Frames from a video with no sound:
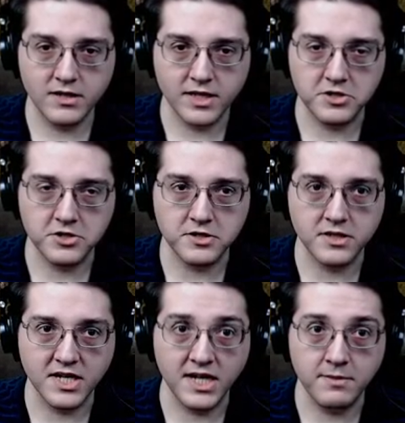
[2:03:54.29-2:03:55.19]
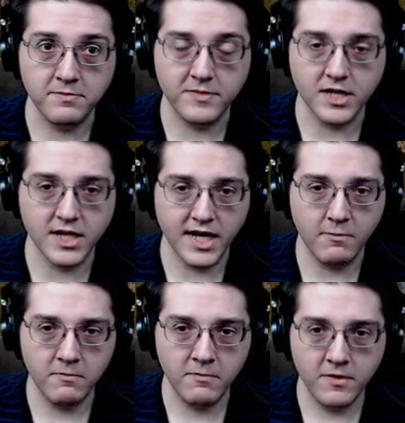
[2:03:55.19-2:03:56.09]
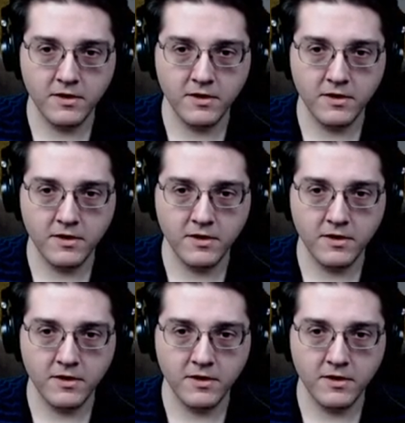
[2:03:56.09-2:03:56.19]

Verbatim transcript: That should keep the name.